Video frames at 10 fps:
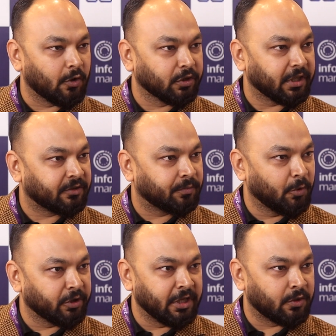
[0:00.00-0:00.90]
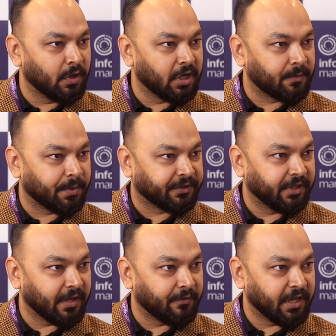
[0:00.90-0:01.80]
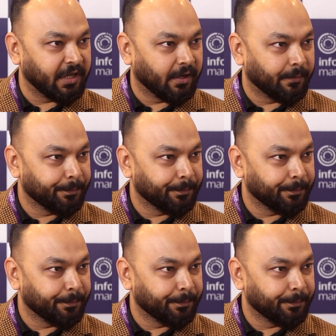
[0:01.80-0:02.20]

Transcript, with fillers: growth is more than 200% every year.